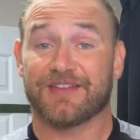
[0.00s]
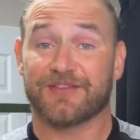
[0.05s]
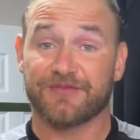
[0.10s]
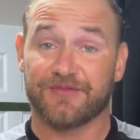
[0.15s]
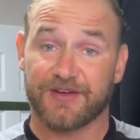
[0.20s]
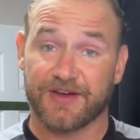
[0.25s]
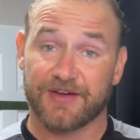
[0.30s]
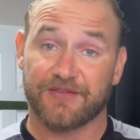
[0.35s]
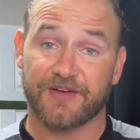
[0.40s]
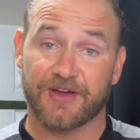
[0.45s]
It's
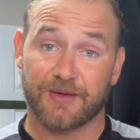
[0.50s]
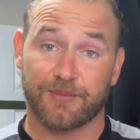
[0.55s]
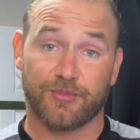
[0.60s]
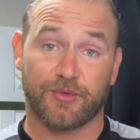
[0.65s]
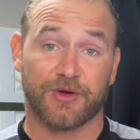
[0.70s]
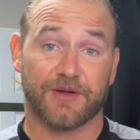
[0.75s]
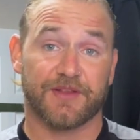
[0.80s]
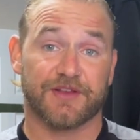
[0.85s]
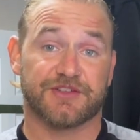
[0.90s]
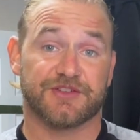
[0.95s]
very, very
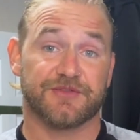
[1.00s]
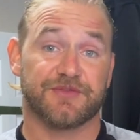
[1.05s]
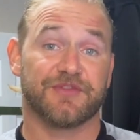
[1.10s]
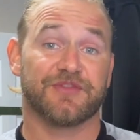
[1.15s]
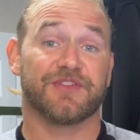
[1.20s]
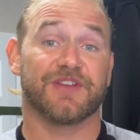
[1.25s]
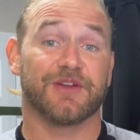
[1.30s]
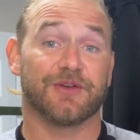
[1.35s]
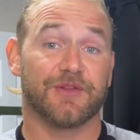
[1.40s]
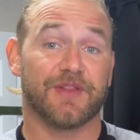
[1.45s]
important that you
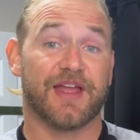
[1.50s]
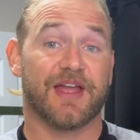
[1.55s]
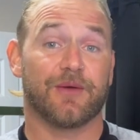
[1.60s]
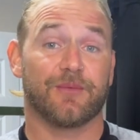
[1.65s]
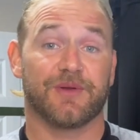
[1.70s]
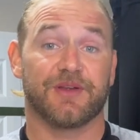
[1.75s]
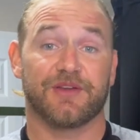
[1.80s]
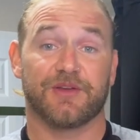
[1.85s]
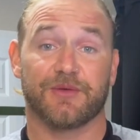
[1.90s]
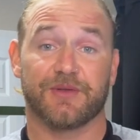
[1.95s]
feel that
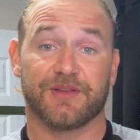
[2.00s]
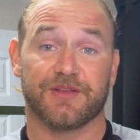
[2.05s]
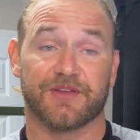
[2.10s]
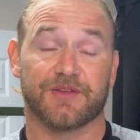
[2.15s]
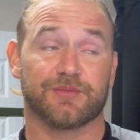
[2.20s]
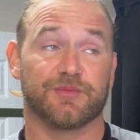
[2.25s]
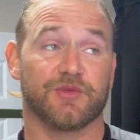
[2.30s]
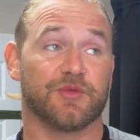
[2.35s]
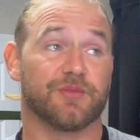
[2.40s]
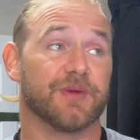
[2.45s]
when doing
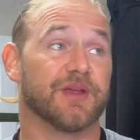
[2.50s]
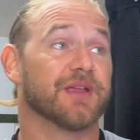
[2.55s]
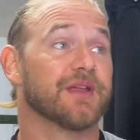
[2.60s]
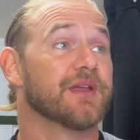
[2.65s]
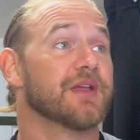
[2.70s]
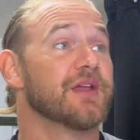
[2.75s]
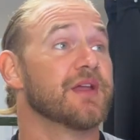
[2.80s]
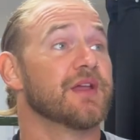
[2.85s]
this movement.